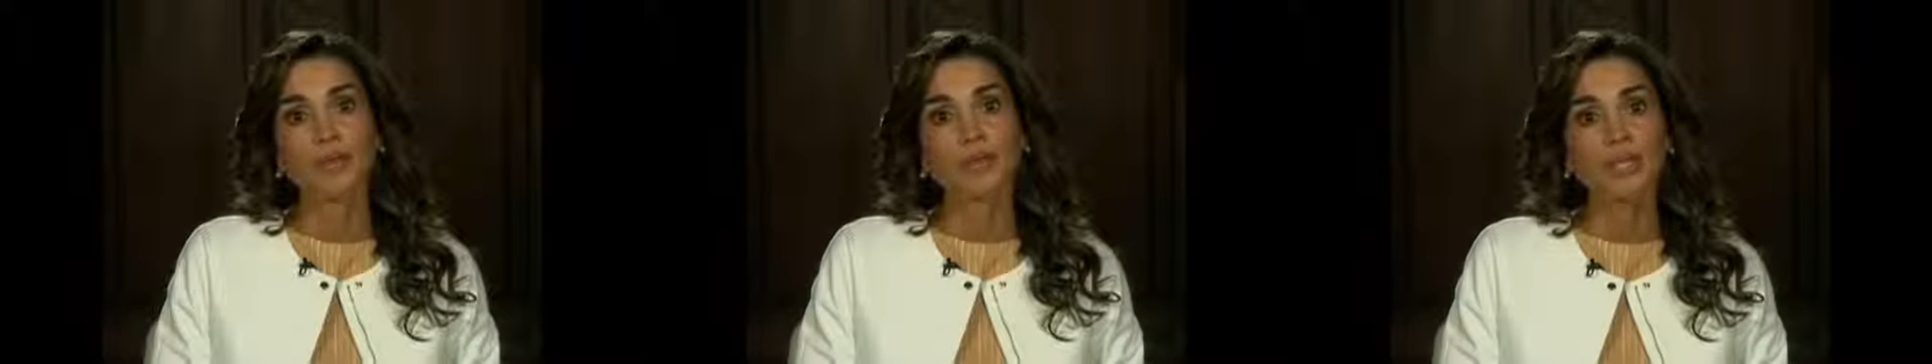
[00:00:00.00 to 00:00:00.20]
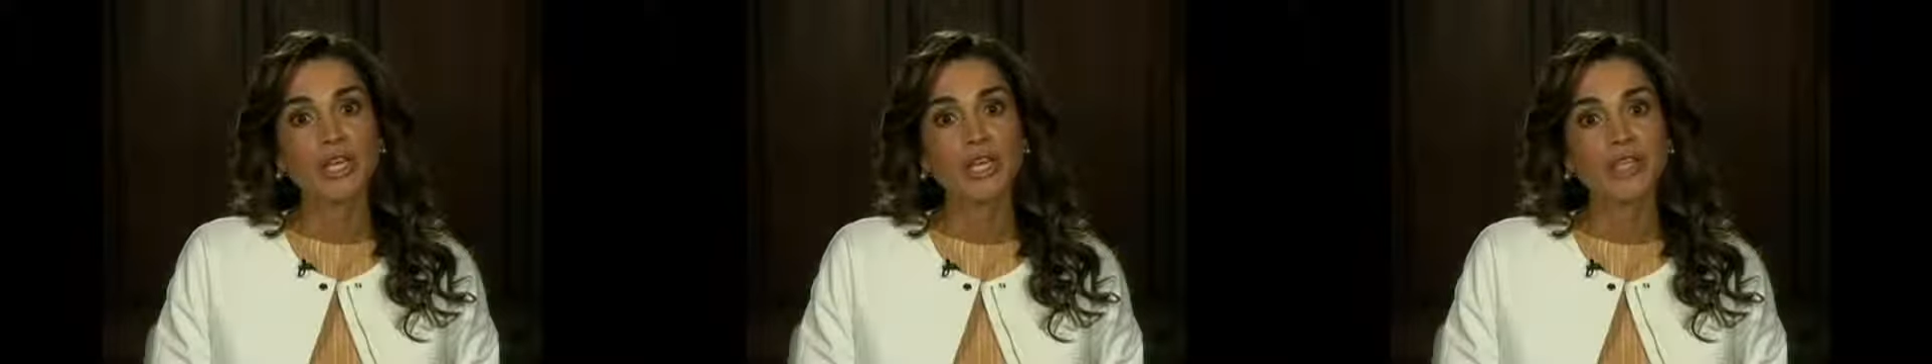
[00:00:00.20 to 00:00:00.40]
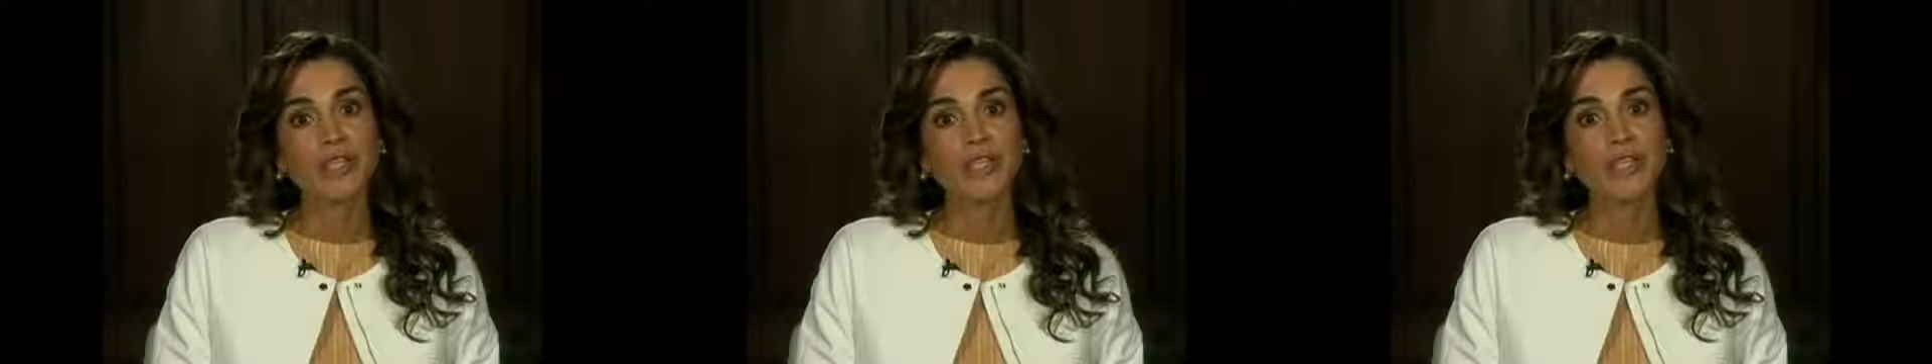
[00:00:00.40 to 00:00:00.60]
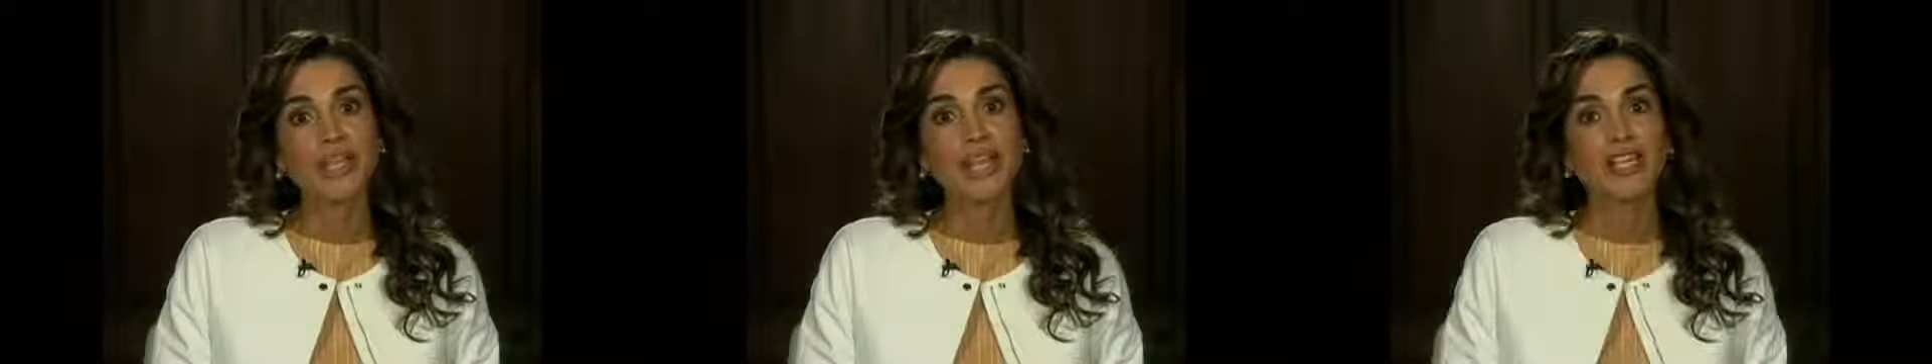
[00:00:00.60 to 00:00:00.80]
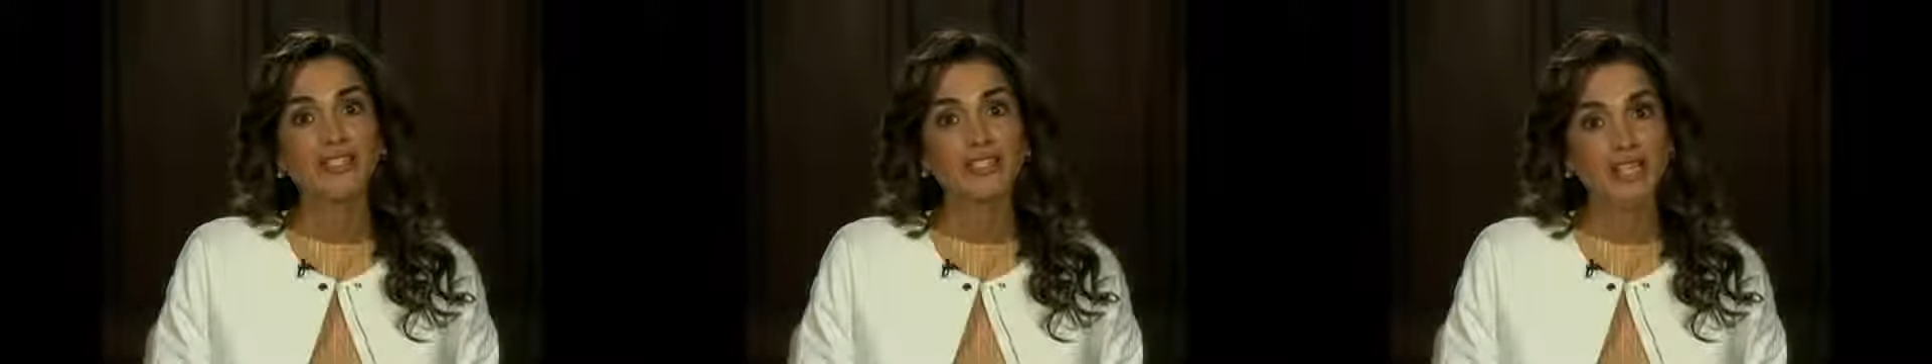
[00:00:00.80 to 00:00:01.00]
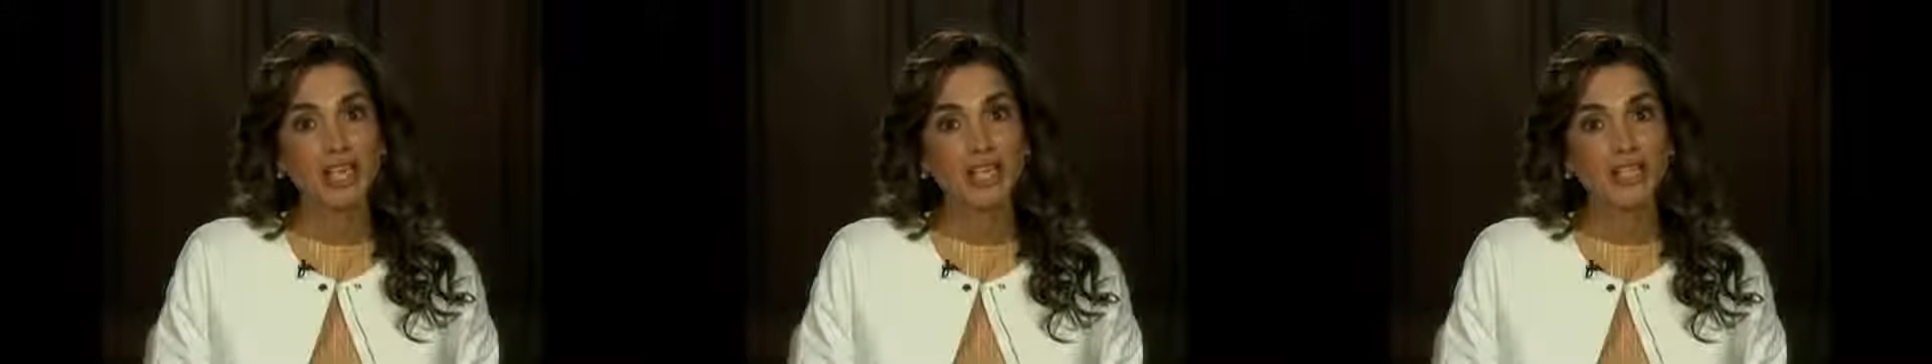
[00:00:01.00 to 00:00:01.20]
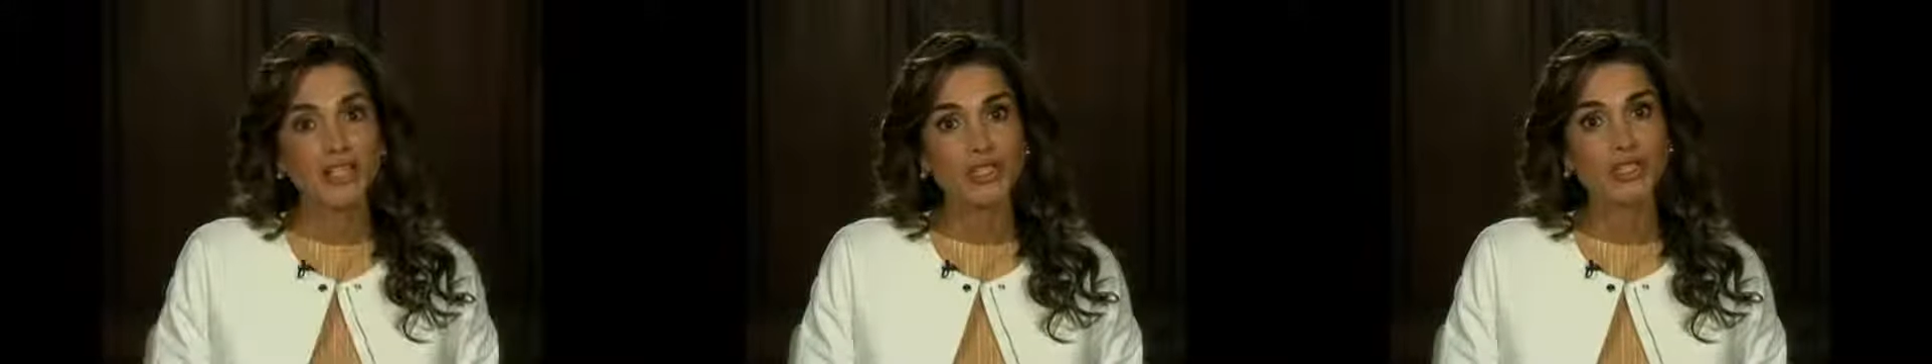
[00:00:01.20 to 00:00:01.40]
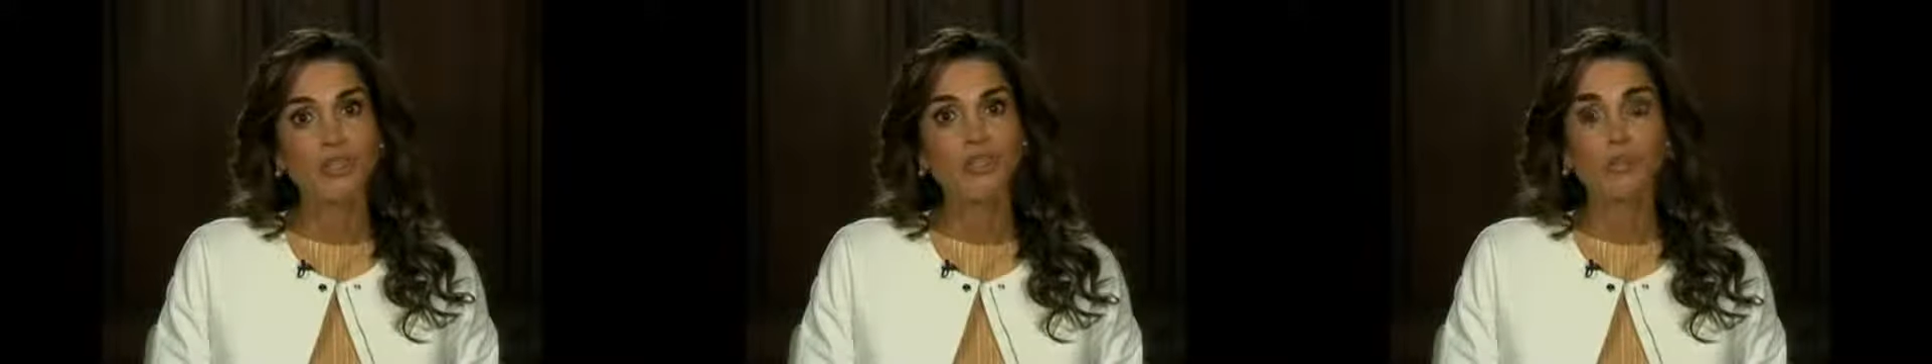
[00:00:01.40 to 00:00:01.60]
Because
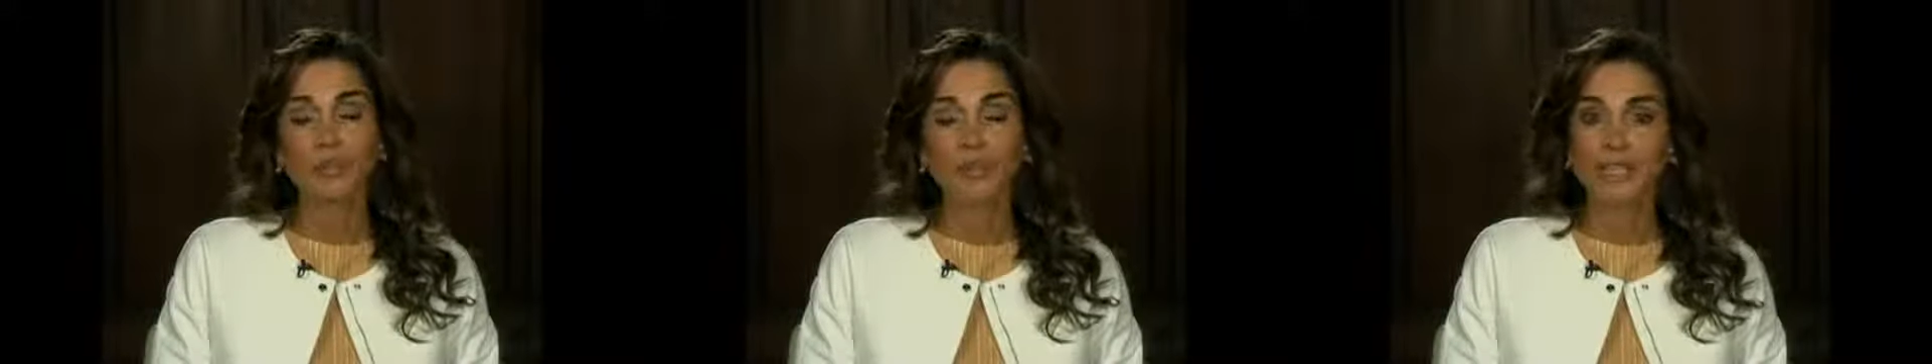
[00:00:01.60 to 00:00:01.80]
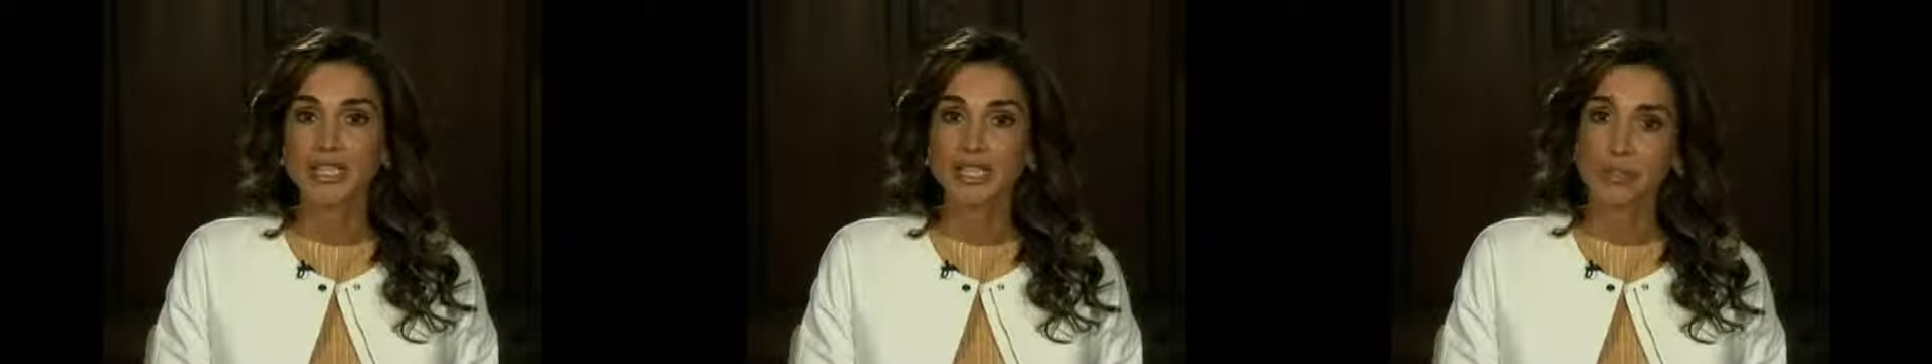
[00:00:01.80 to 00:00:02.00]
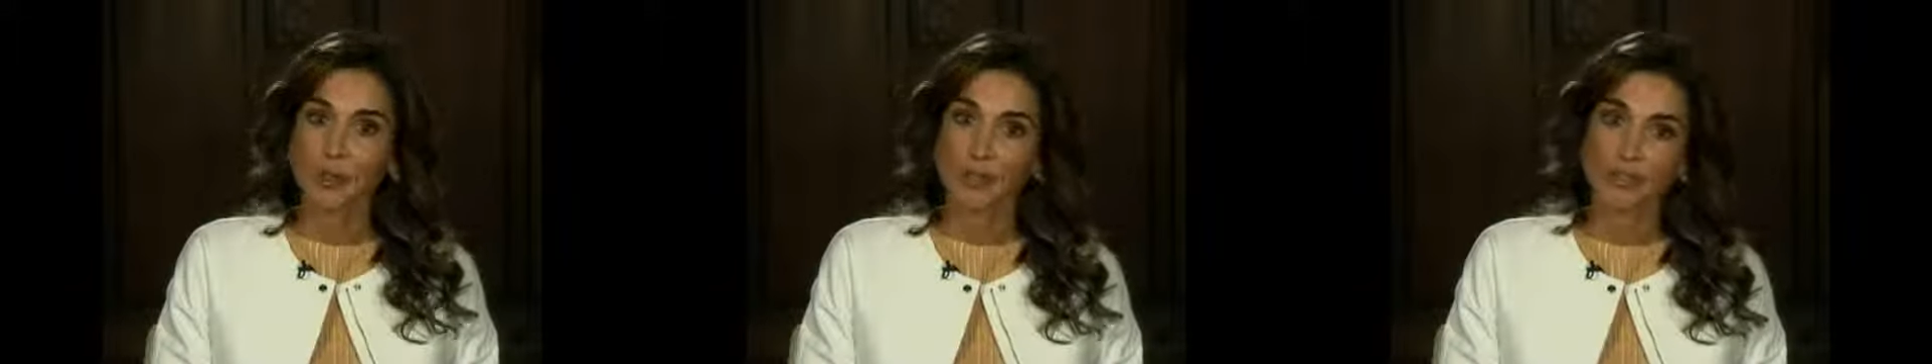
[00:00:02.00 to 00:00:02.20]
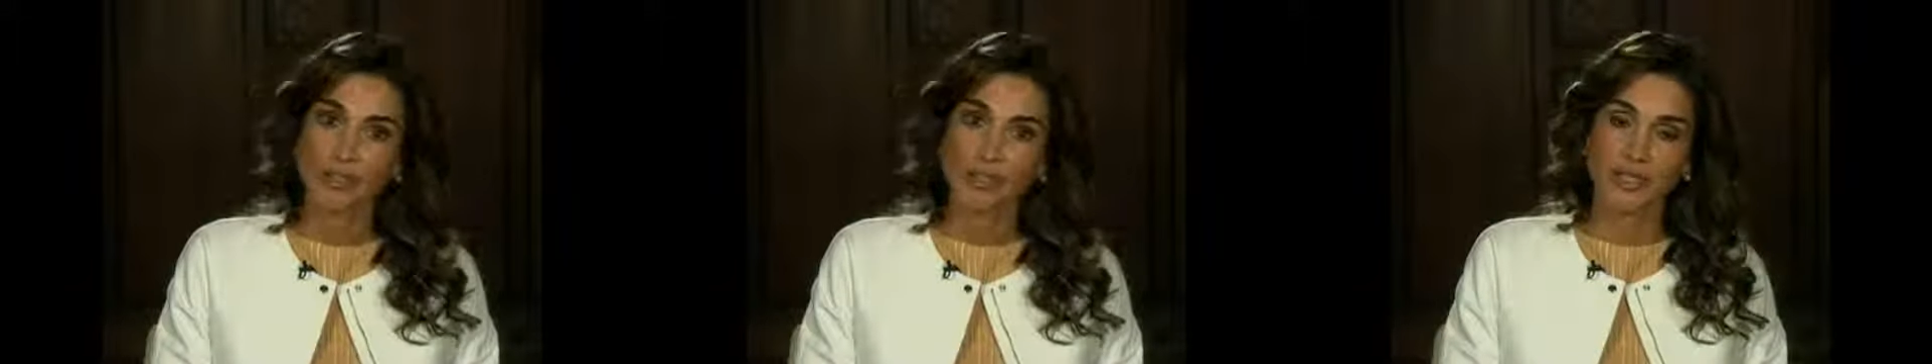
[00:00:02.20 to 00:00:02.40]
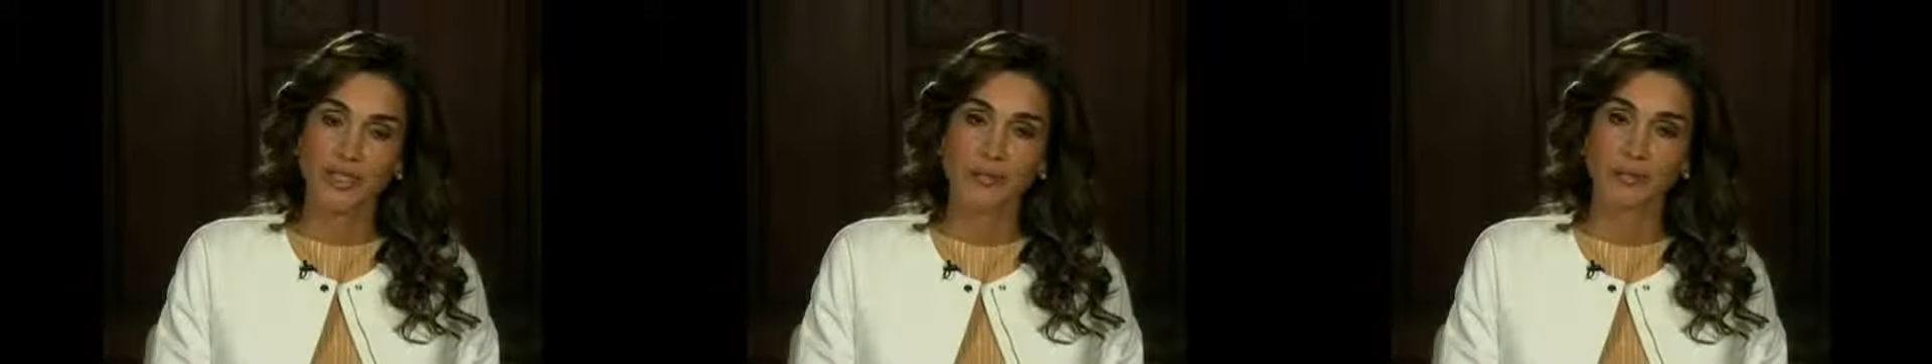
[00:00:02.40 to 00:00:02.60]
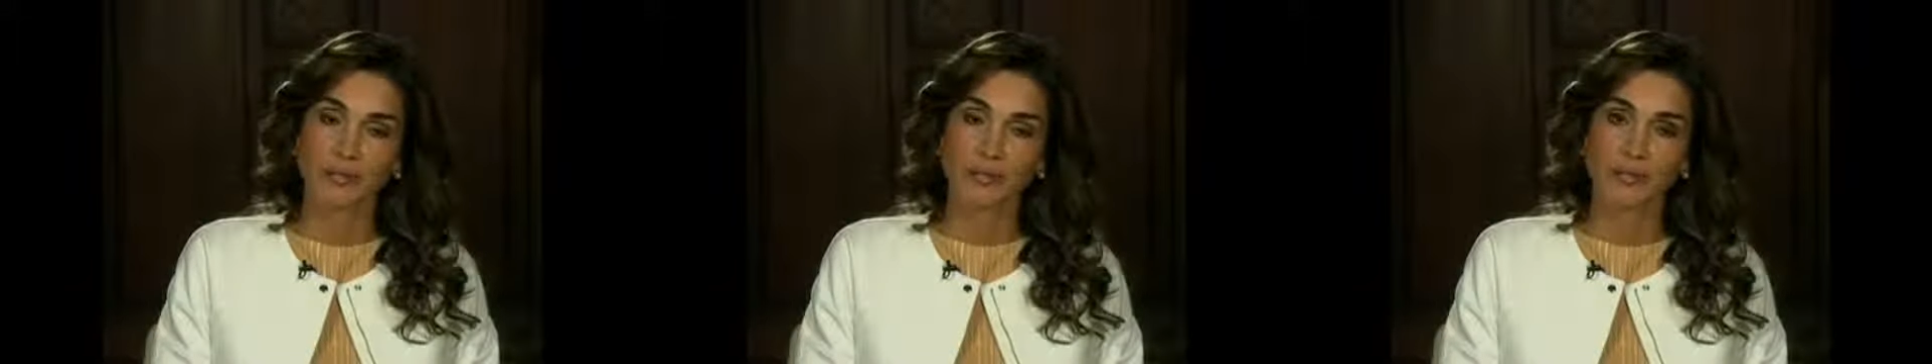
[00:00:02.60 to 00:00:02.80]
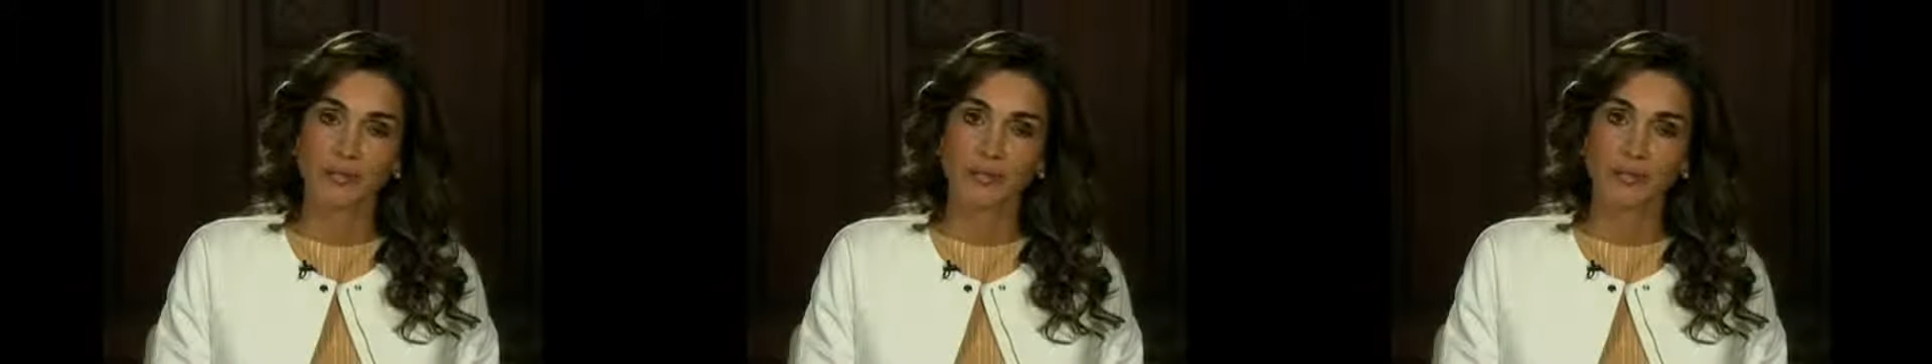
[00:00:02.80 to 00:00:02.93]
education beats poverty.